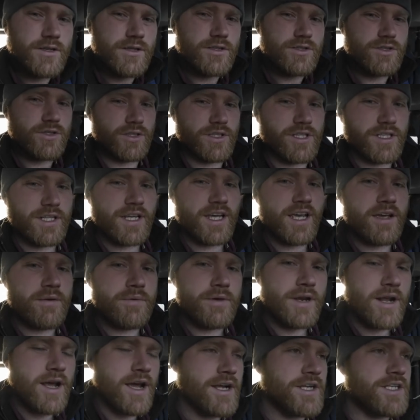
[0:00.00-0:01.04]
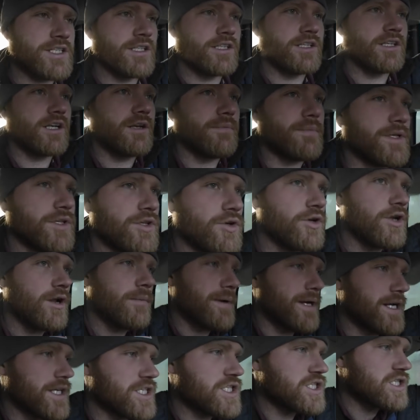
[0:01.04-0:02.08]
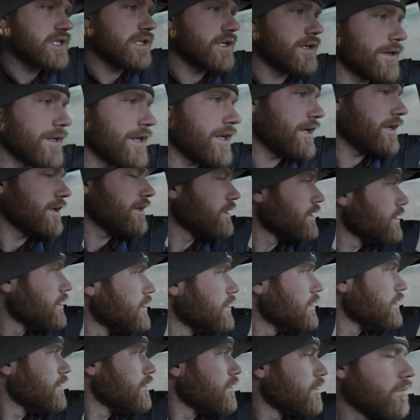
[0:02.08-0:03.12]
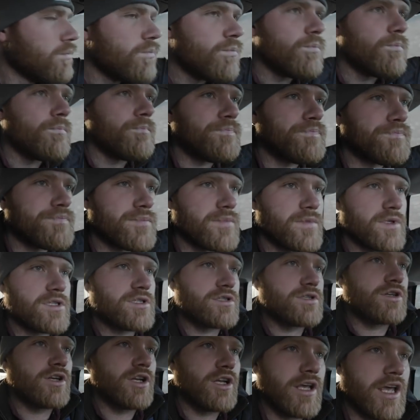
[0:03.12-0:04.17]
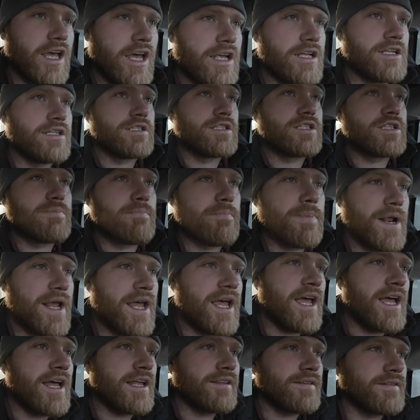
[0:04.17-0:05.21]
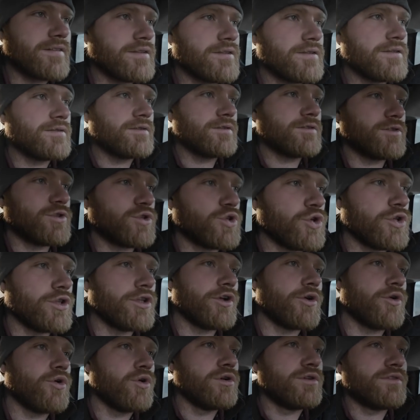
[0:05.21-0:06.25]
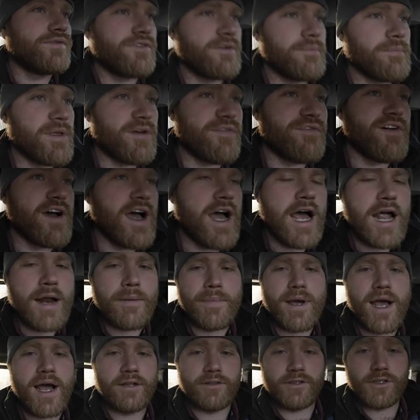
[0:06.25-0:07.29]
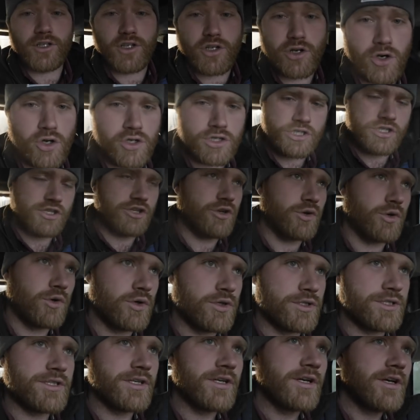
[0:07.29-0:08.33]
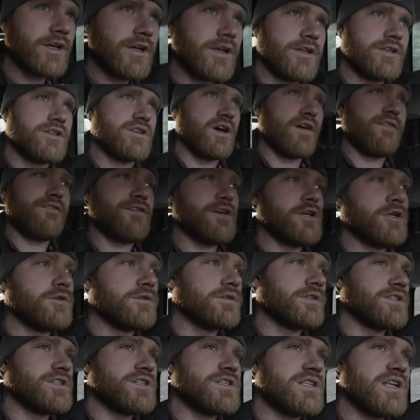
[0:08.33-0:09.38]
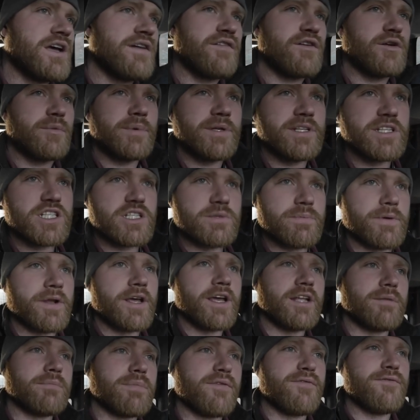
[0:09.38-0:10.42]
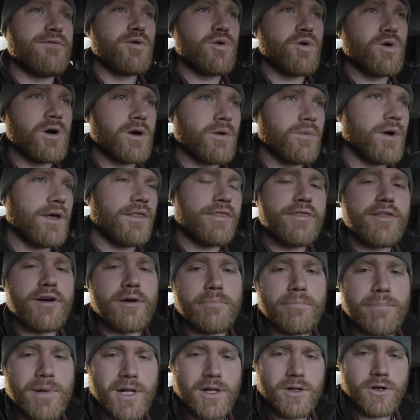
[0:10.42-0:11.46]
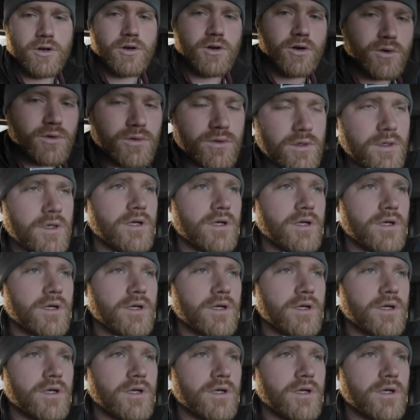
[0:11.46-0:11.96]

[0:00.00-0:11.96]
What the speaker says: So today we're actually going to be doing a bit of slurry. It's going to get spread down the road from the farm and across the road to a field that's never been spread before with the umbilical.